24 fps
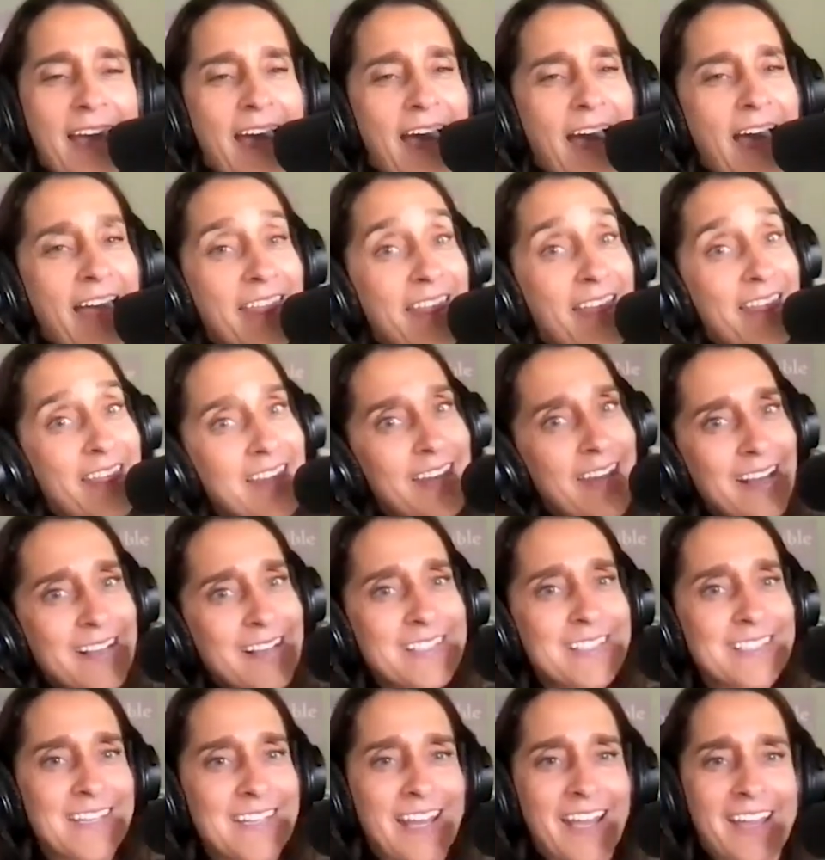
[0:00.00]
And then the
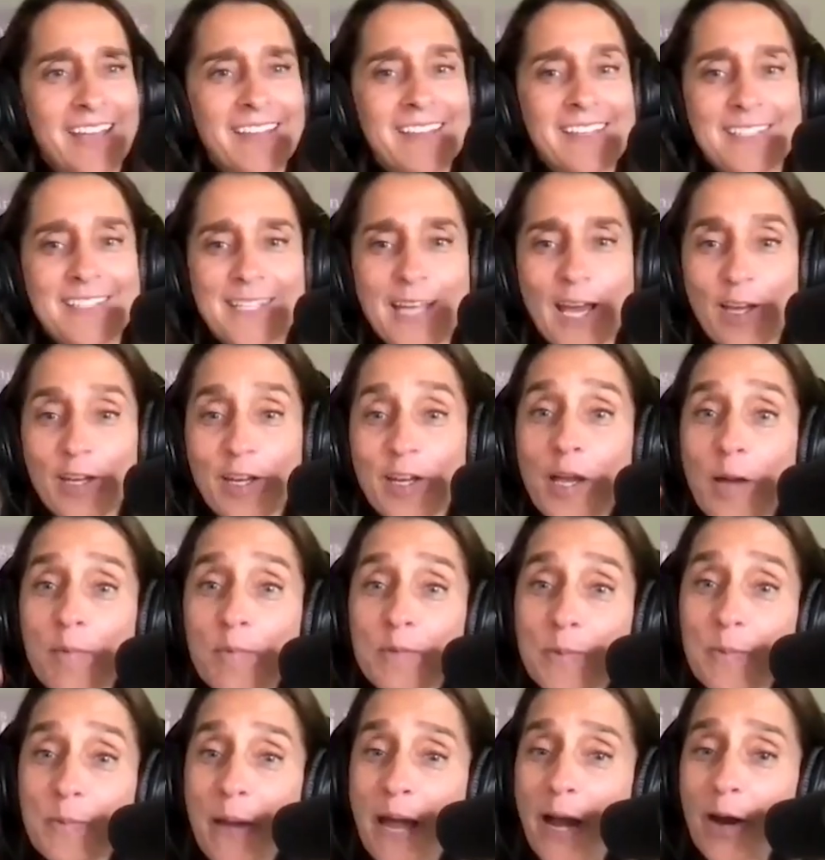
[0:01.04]
next day, the stallion
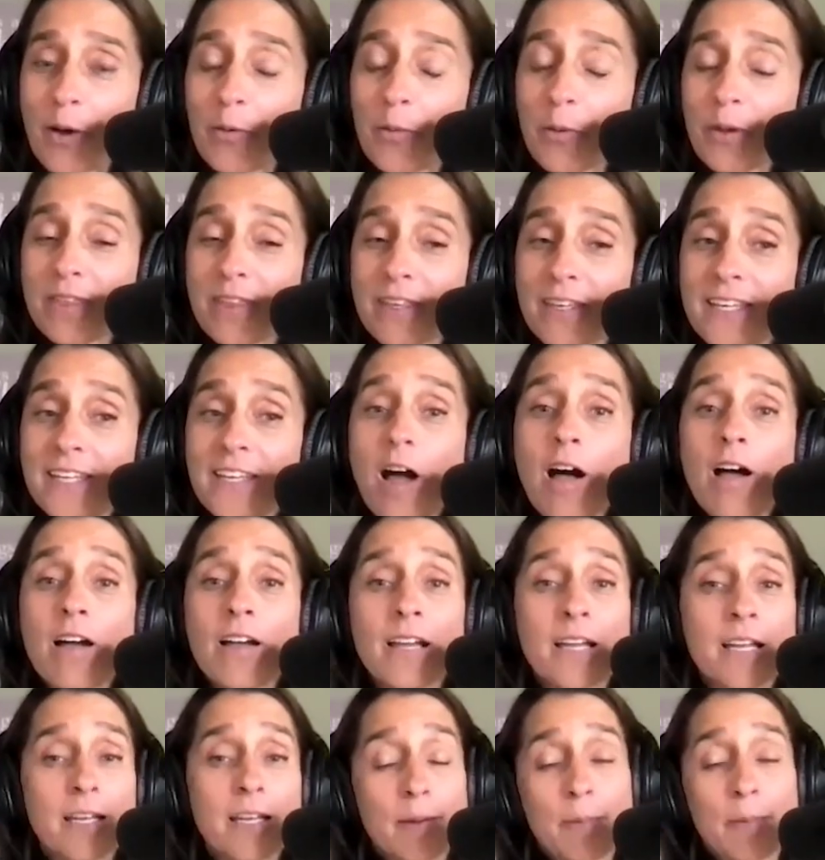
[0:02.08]
comes back with a
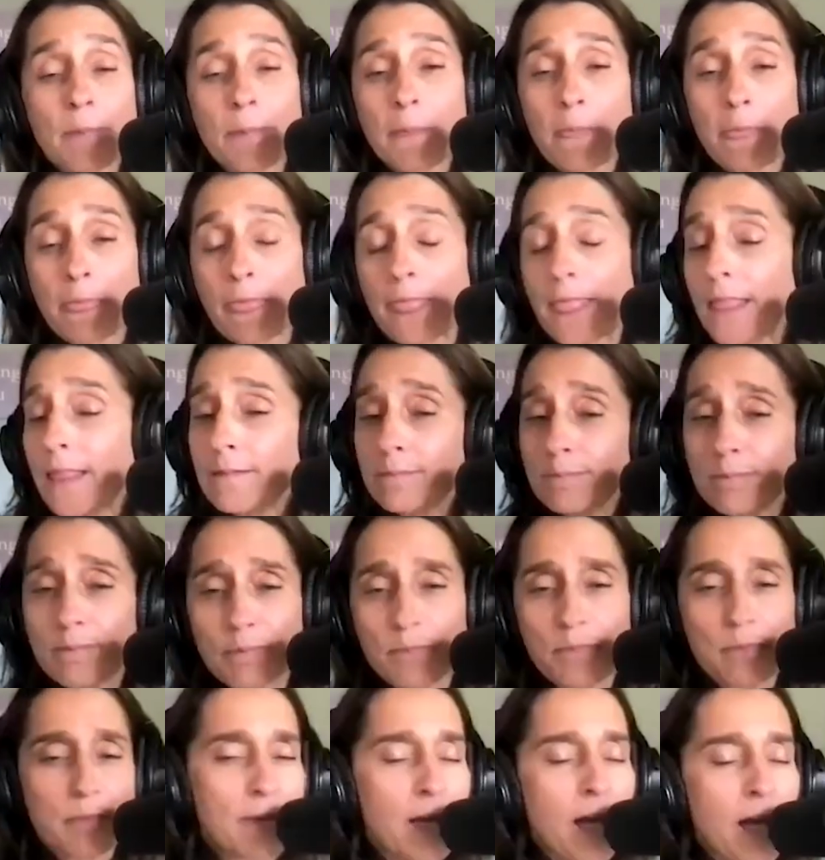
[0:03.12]
young
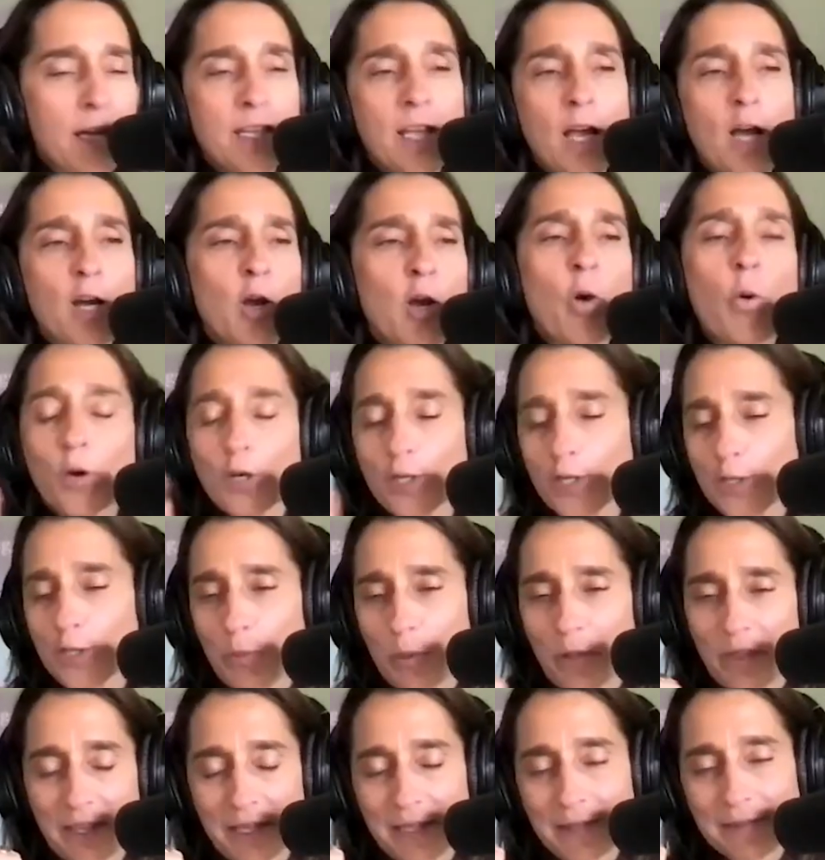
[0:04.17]
a young horse
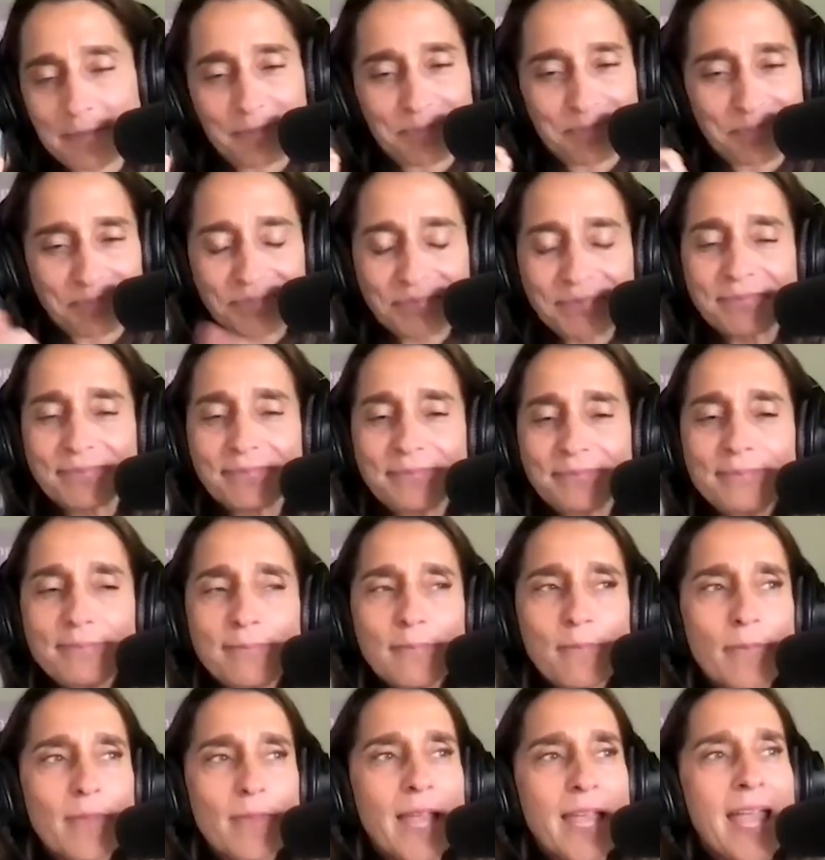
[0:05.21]
with it.
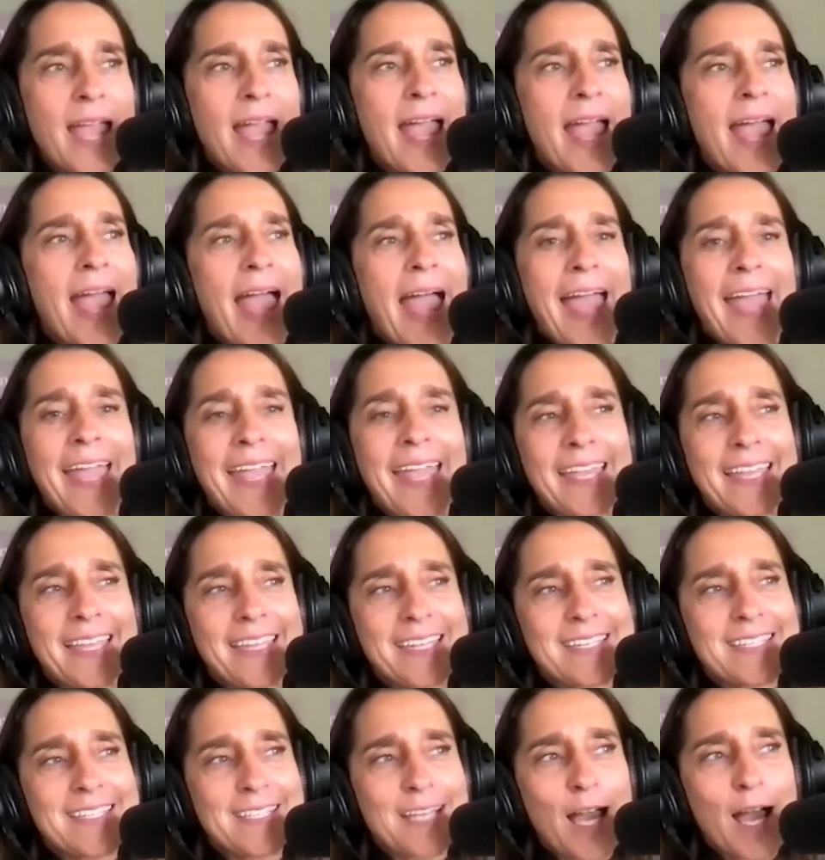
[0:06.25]

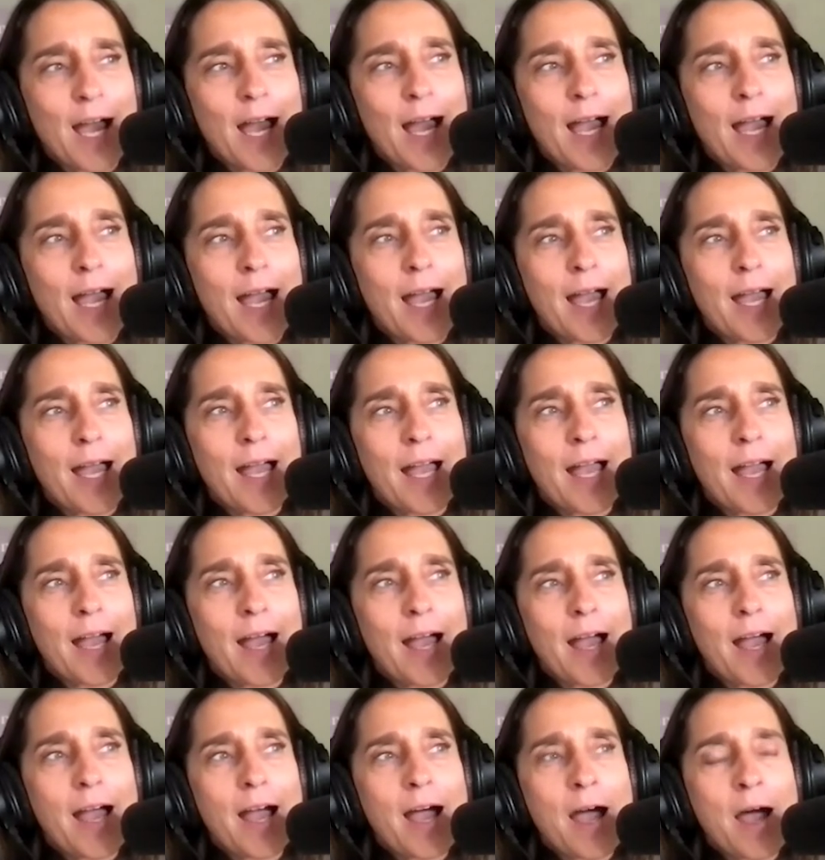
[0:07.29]
And
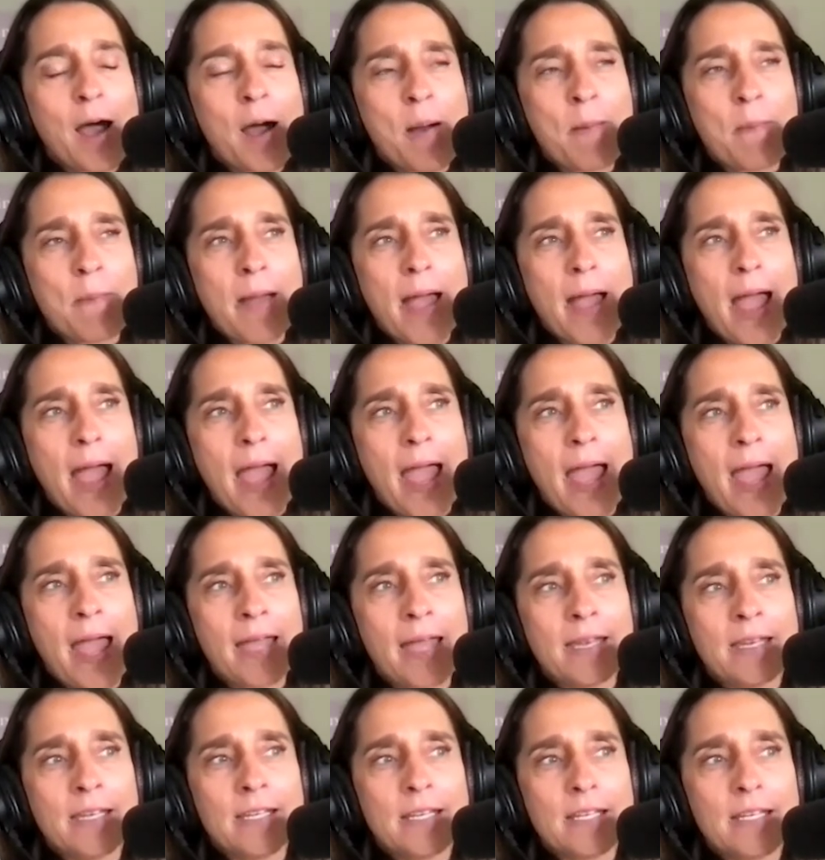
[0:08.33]
um
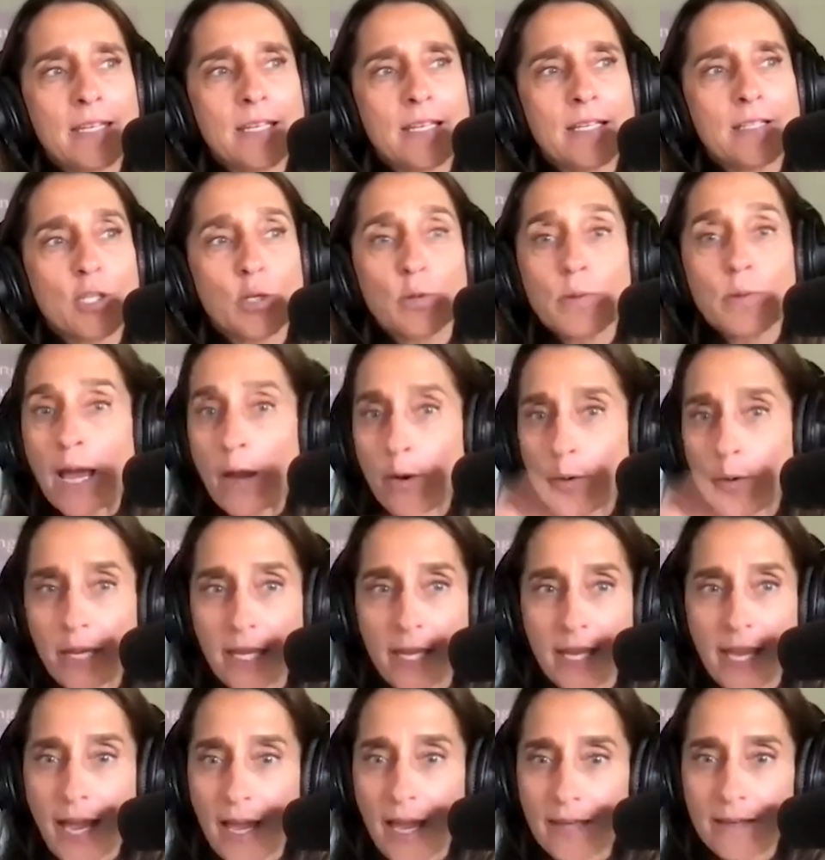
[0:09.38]
and so now he
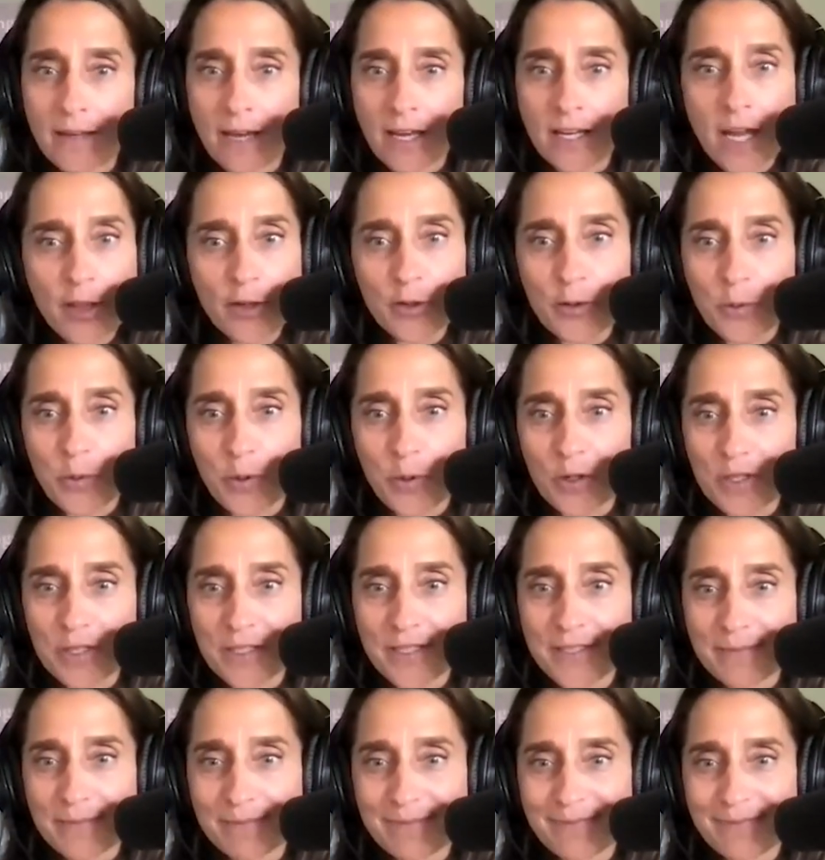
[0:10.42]
had another horse.